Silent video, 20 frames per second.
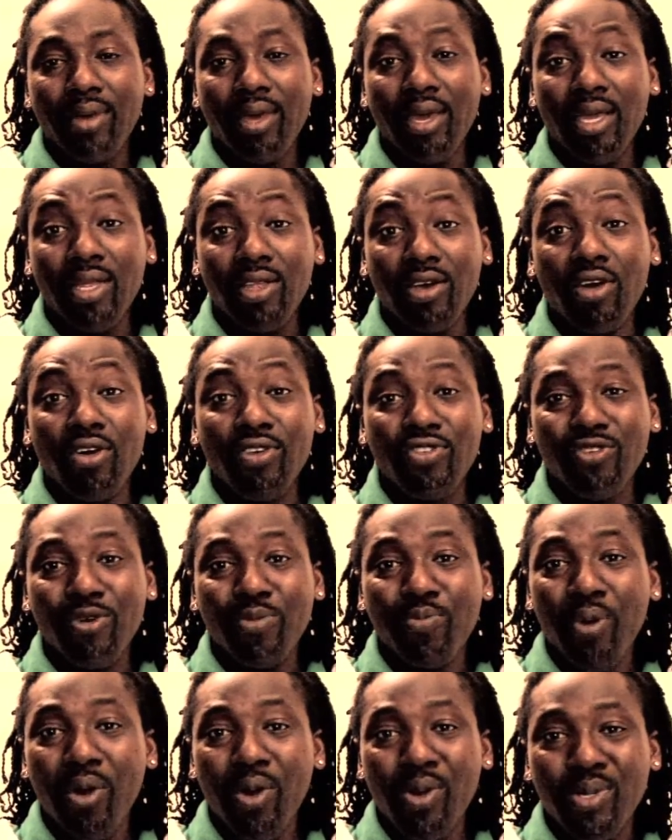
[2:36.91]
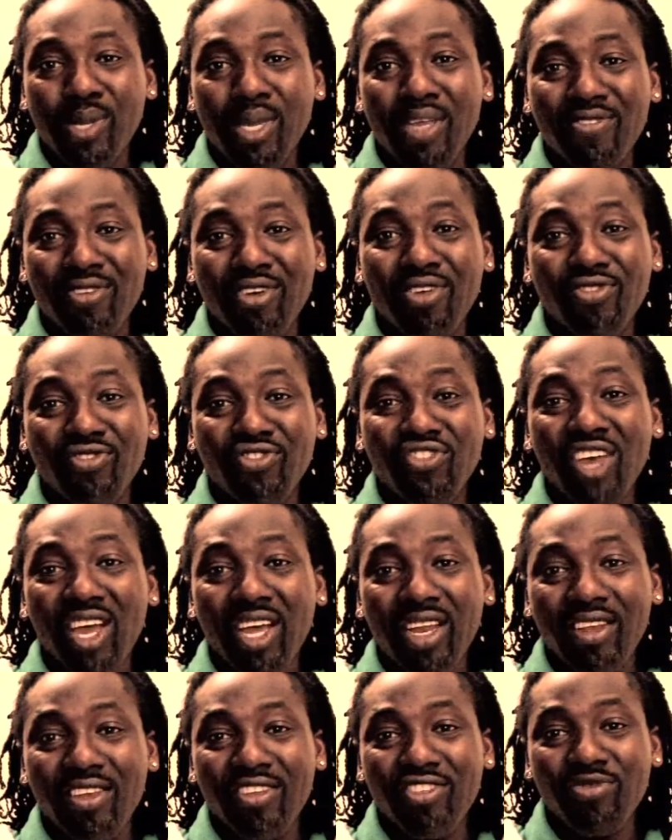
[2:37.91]
it also posed its own
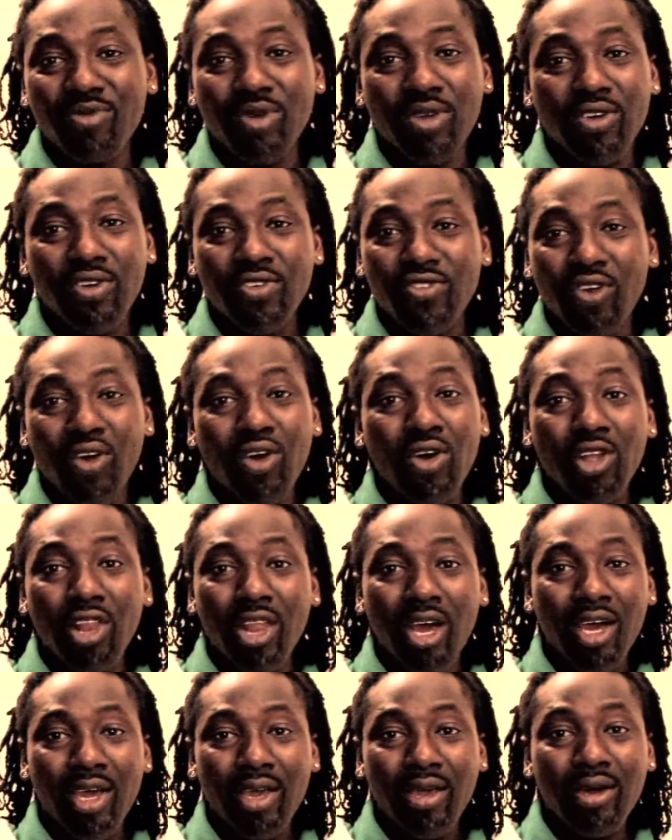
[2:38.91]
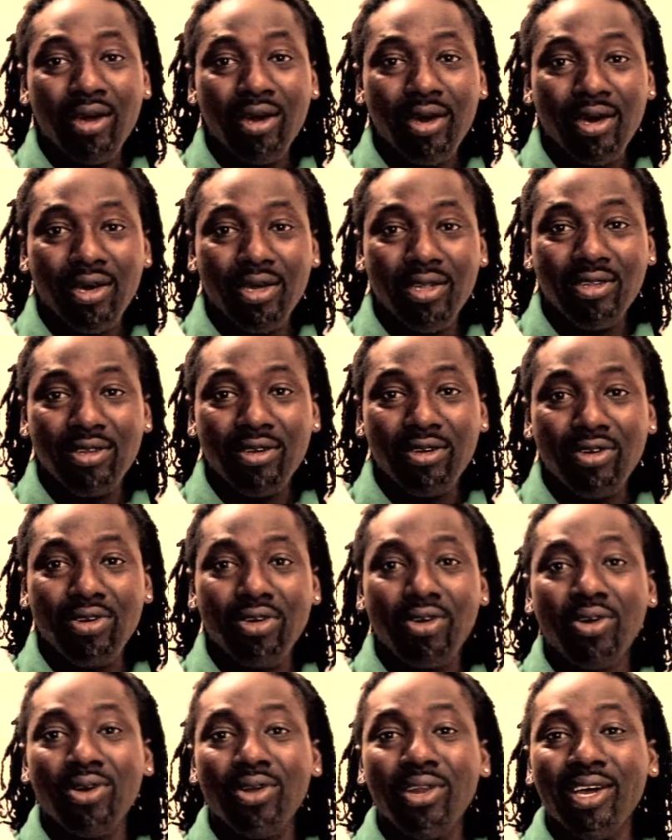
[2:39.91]
challenge because all I heard or
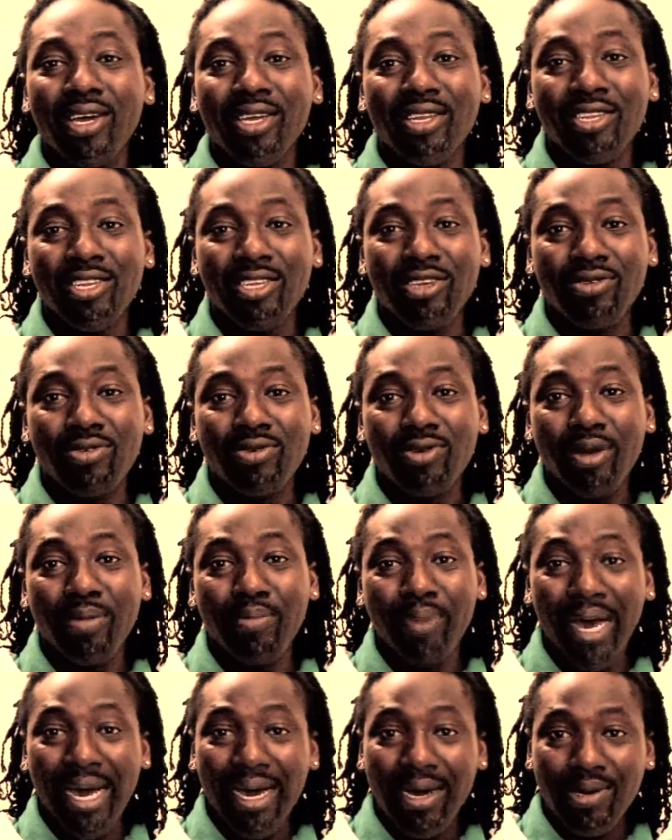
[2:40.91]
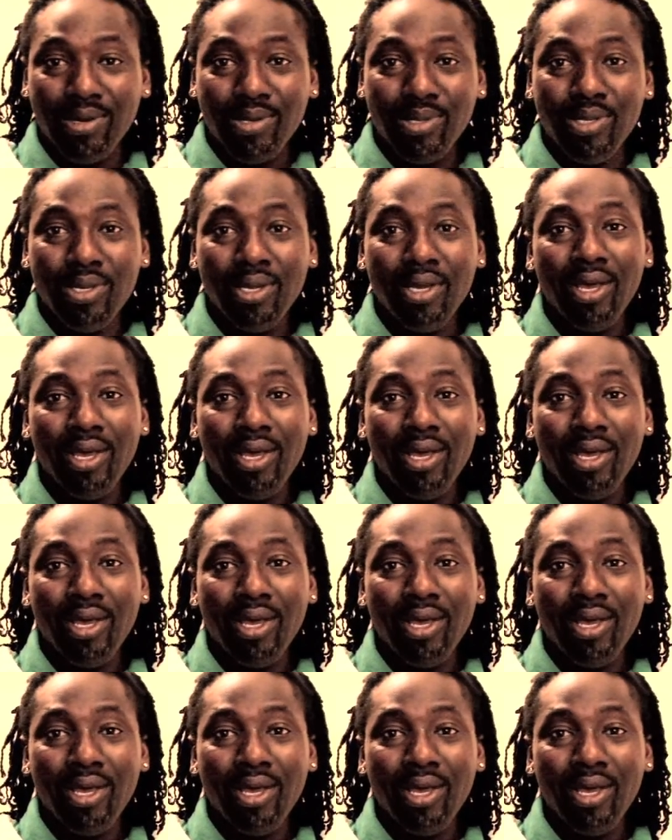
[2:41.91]
all I knew about